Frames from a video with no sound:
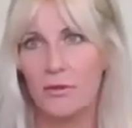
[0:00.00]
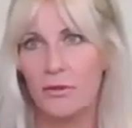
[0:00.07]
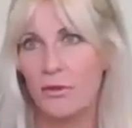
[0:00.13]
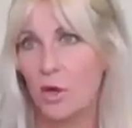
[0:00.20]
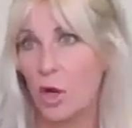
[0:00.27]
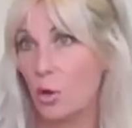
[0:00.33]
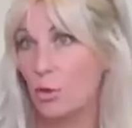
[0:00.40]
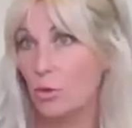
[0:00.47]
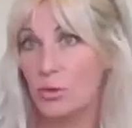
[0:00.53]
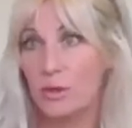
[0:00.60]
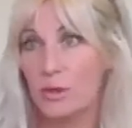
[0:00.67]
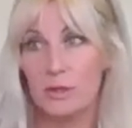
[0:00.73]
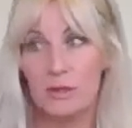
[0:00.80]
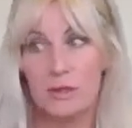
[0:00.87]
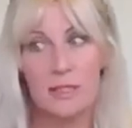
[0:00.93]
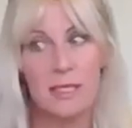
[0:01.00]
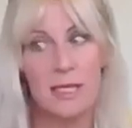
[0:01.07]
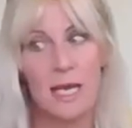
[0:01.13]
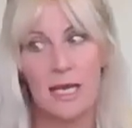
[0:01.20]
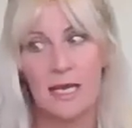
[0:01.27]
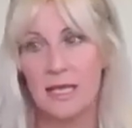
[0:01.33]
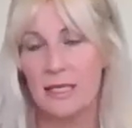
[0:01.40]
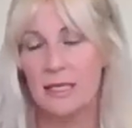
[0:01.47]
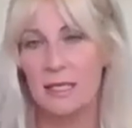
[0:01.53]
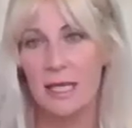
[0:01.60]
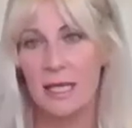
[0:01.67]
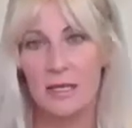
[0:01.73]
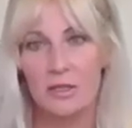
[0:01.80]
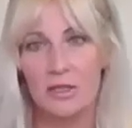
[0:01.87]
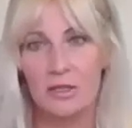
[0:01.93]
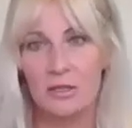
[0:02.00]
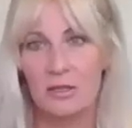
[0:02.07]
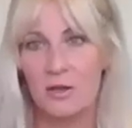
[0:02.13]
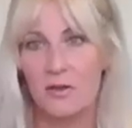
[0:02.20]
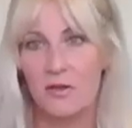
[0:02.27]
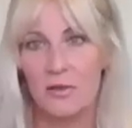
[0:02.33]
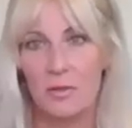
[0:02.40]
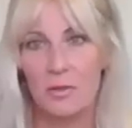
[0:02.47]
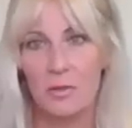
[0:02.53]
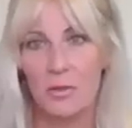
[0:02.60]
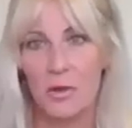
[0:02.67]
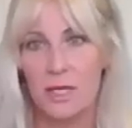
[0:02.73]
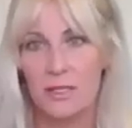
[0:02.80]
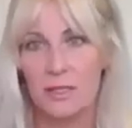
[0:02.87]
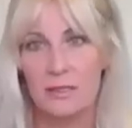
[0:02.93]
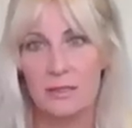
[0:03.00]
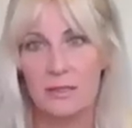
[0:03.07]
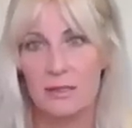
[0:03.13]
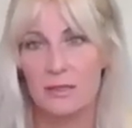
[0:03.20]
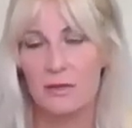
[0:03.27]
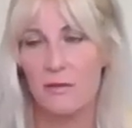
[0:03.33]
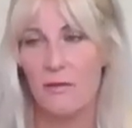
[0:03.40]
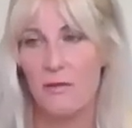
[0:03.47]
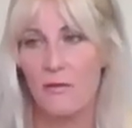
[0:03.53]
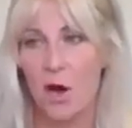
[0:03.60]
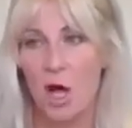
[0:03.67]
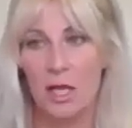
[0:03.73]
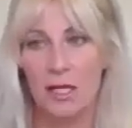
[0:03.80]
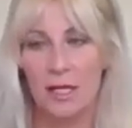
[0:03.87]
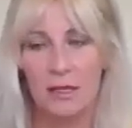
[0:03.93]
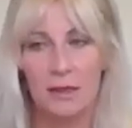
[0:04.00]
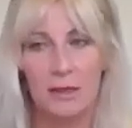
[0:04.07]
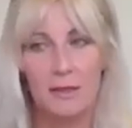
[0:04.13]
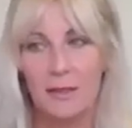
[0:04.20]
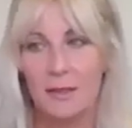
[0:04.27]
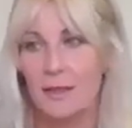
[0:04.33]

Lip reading: don't see any indication of prices falling